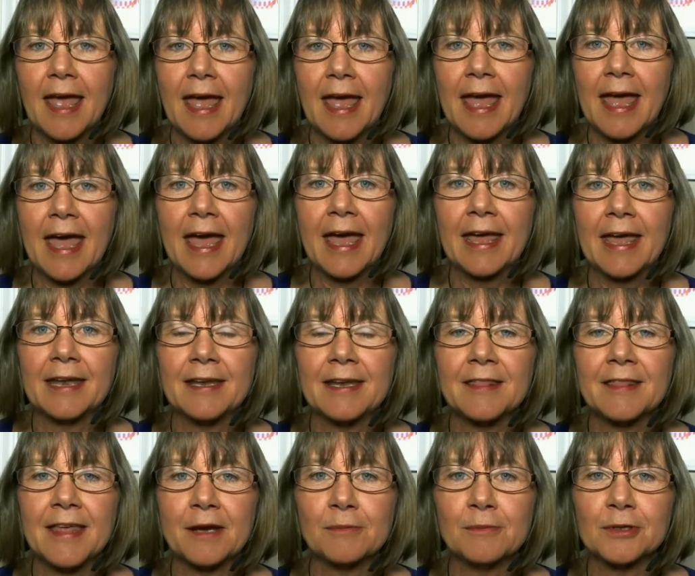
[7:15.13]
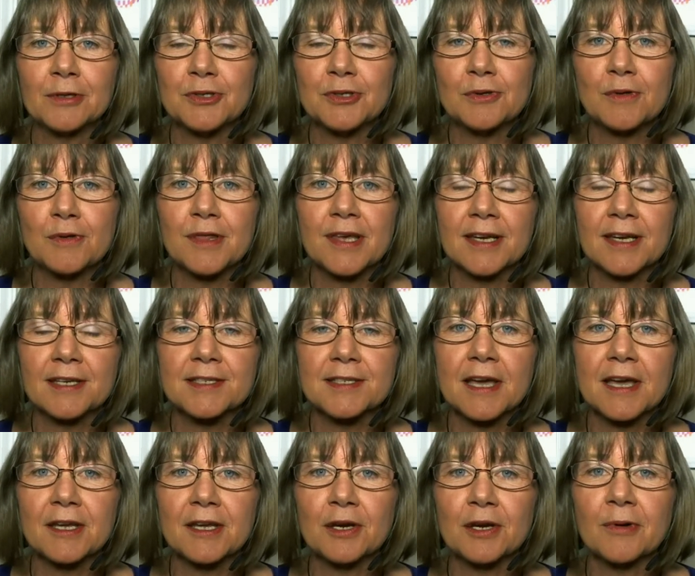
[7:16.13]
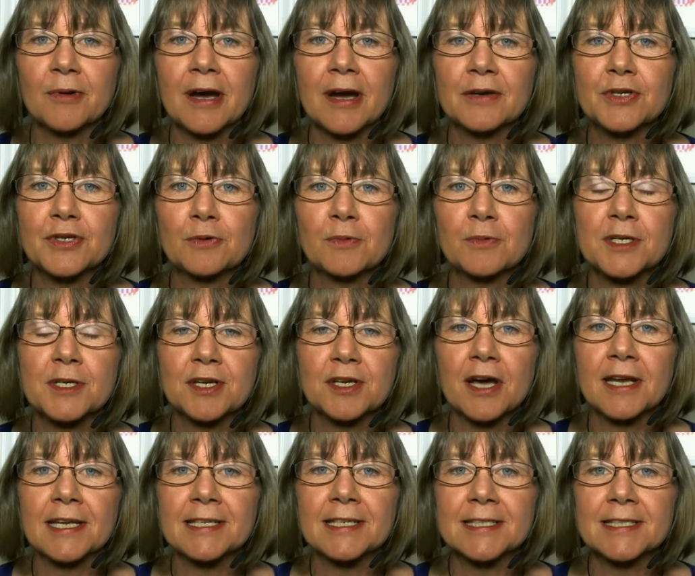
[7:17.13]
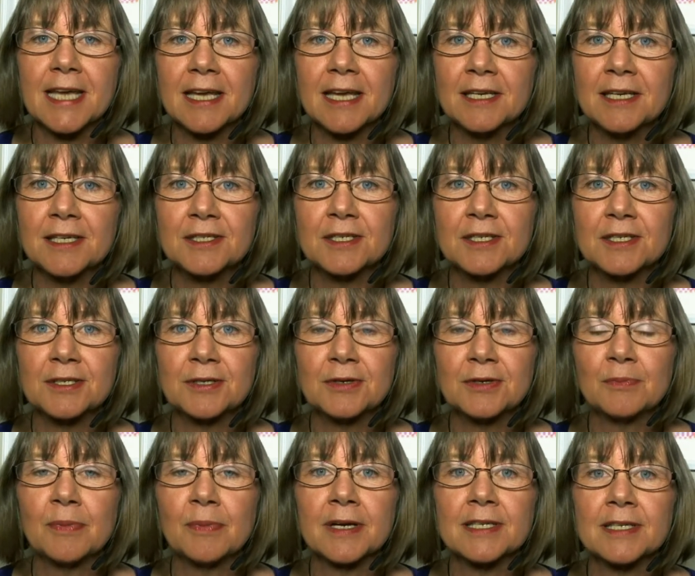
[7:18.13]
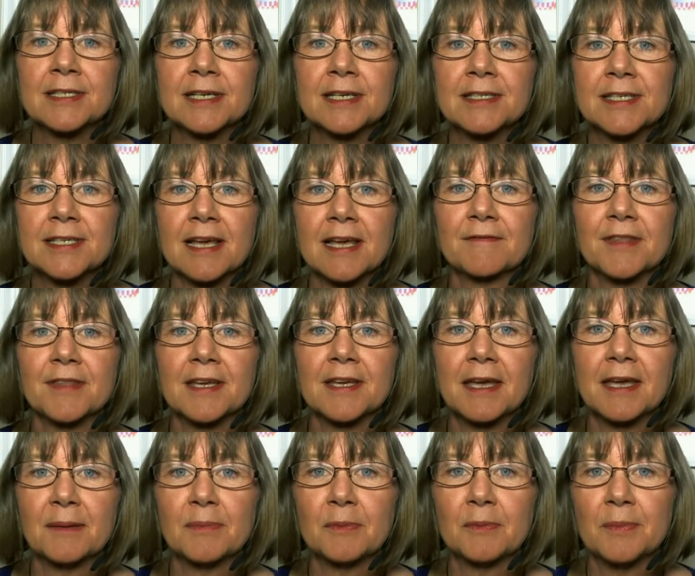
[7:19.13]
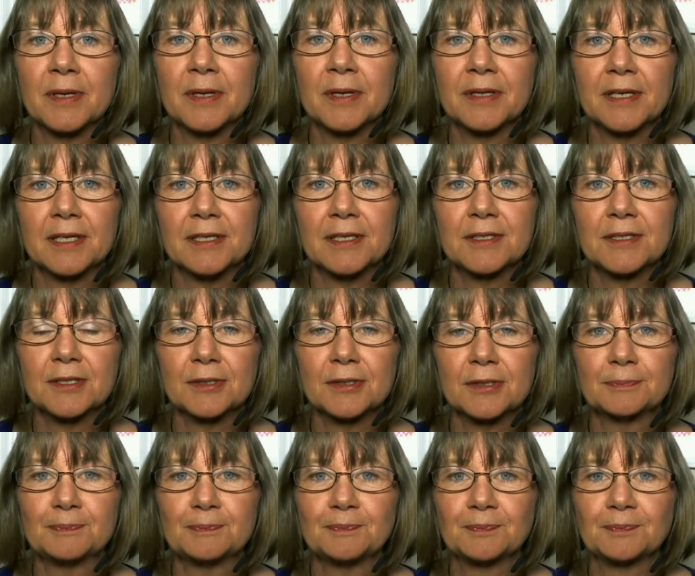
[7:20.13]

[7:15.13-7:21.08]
And they will do things that your browser was not intended to do, but does have the capability to do.